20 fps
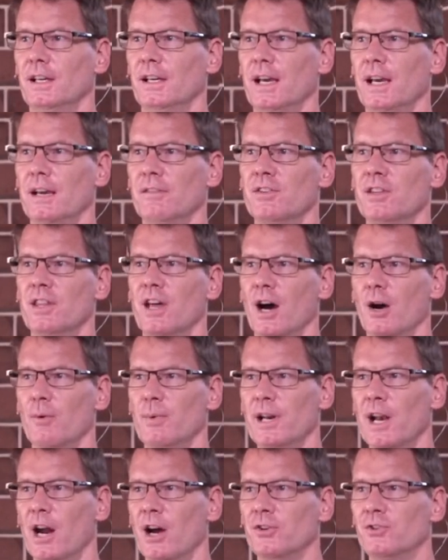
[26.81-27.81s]
even though
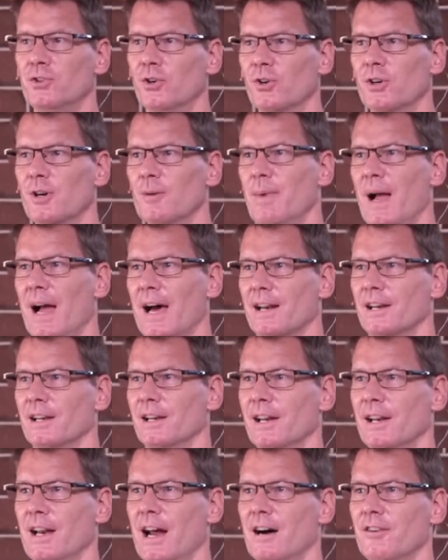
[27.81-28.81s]
we don't talk about it
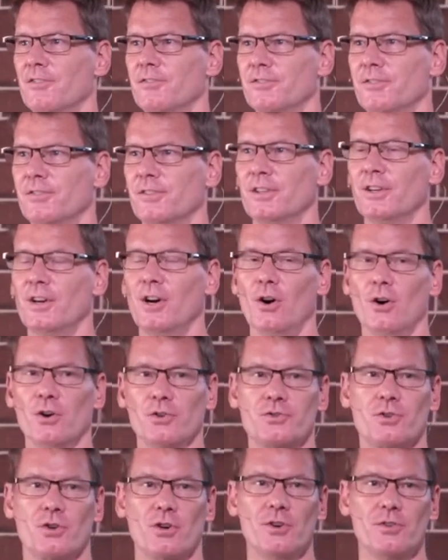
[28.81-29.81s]
enough or
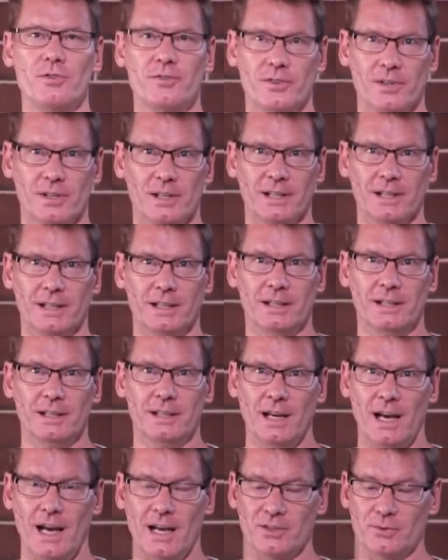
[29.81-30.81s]
truthfully
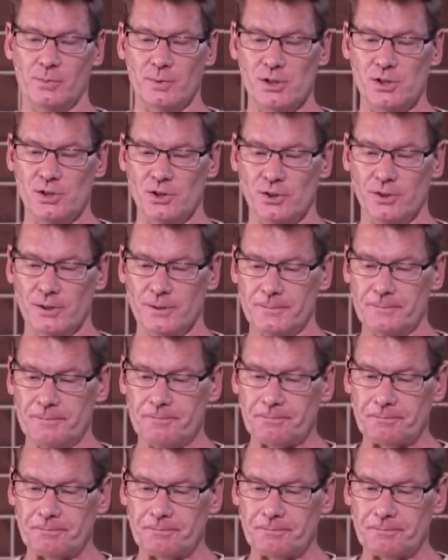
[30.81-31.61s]
as we should.